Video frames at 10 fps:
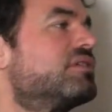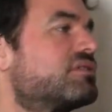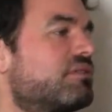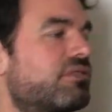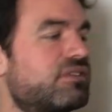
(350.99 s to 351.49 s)

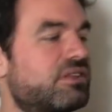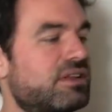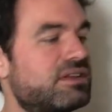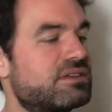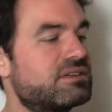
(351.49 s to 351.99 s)
So if I
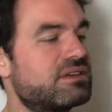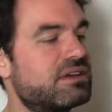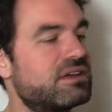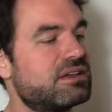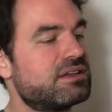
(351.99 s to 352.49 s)
drink this,
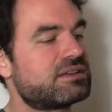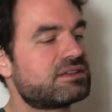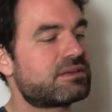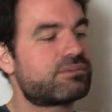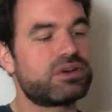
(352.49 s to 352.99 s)
this
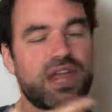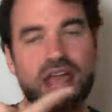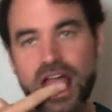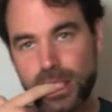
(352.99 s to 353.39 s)
is a pretty